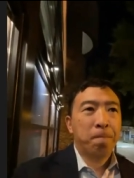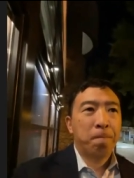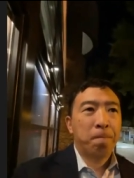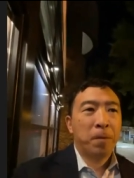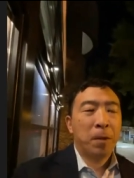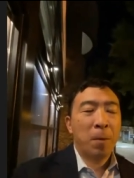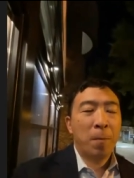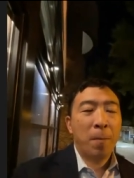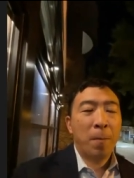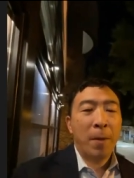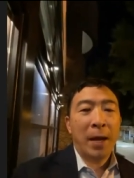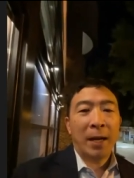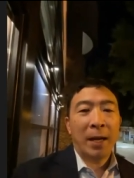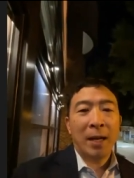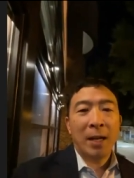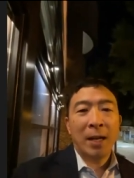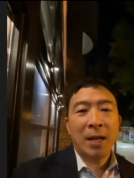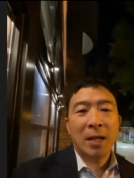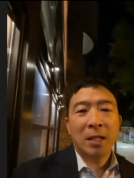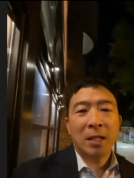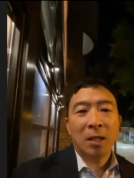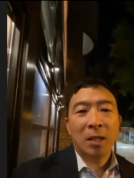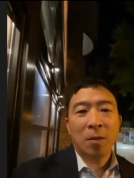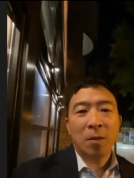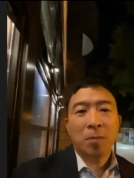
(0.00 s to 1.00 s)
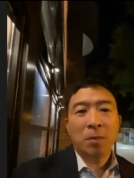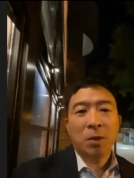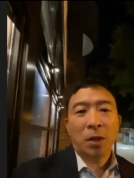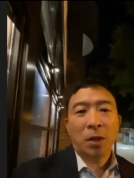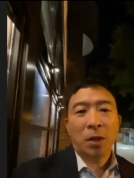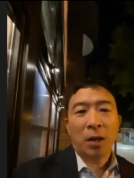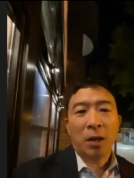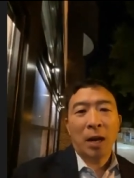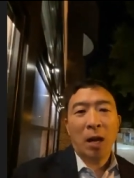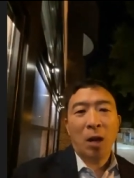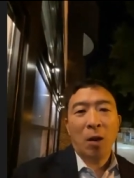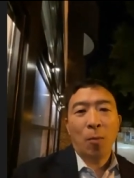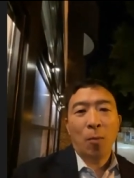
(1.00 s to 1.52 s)
the mechanisms are
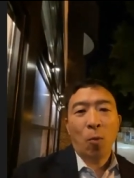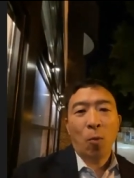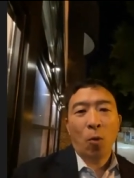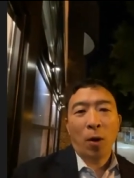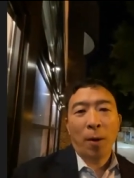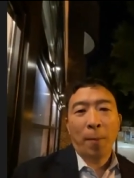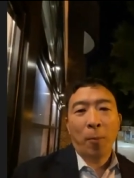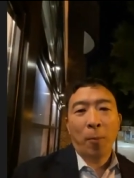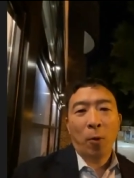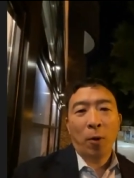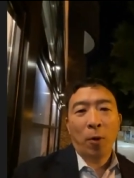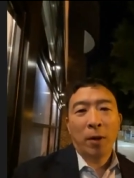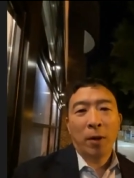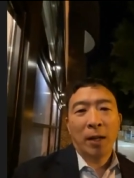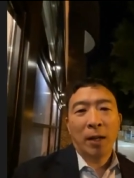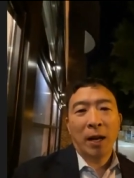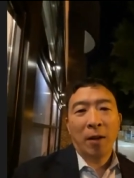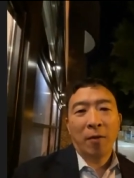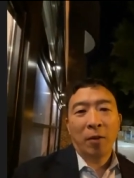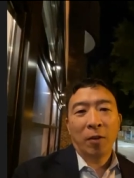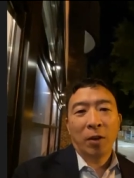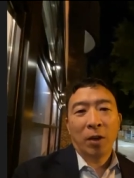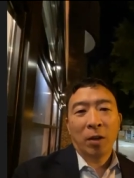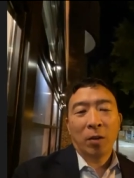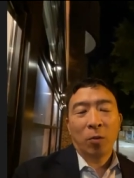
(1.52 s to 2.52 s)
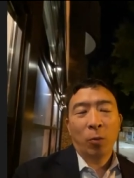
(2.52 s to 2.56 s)
now more important than ever.